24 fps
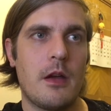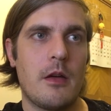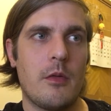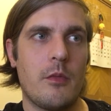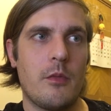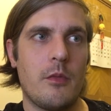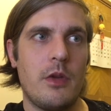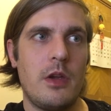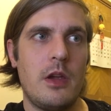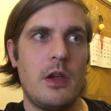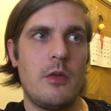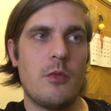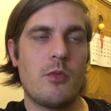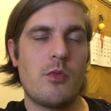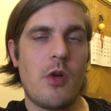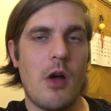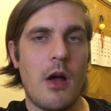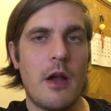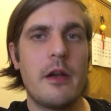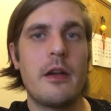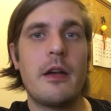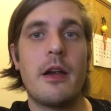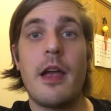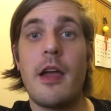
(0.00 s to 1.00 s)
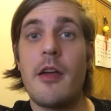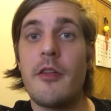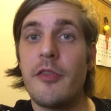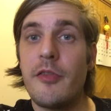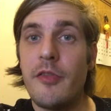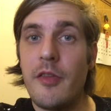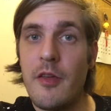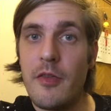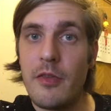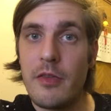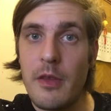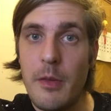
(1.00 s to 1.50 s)
we rather have
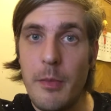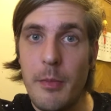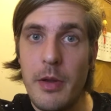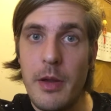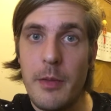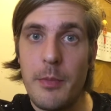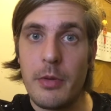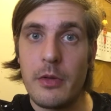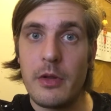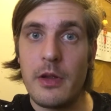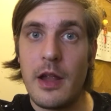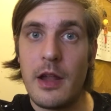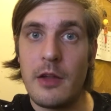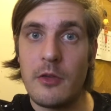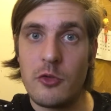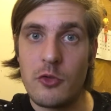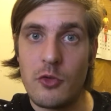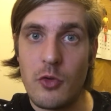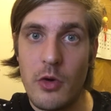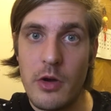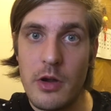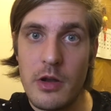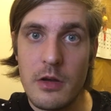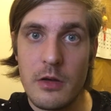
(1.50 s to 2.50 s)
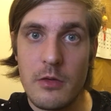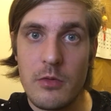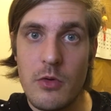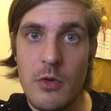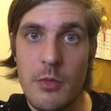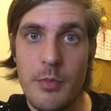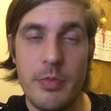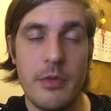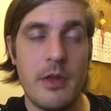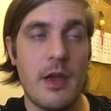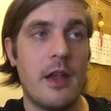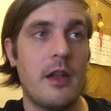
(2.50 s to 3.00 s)
50 people that enjoy the
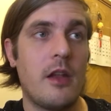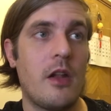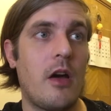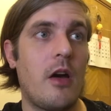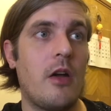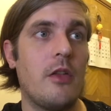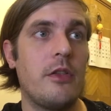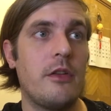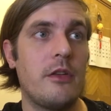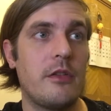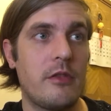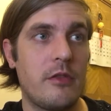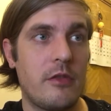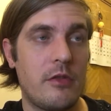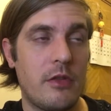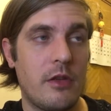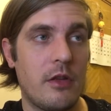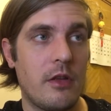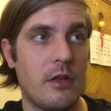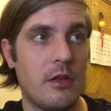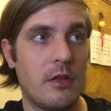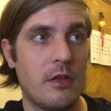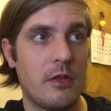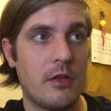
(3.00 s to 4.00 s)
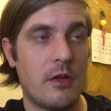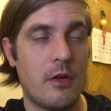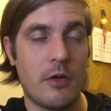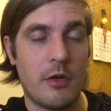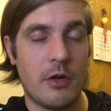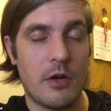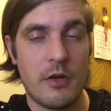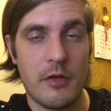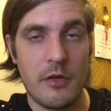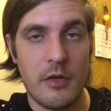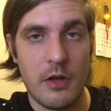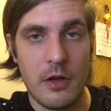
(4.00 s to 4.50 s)
group than 100
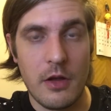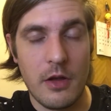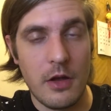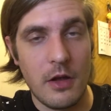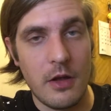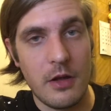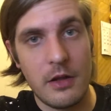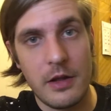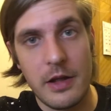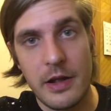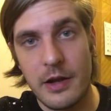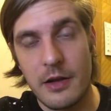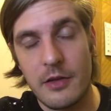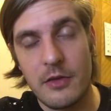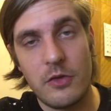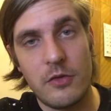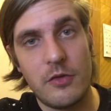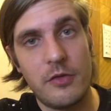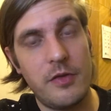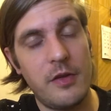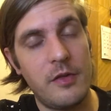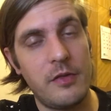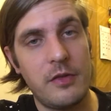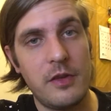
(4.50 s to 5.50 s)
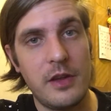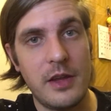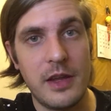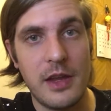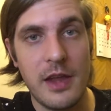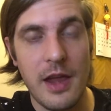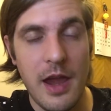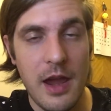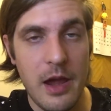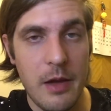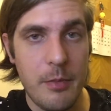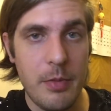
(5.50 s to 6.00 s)
or uh, like
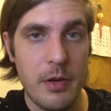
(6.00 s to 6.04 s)
15k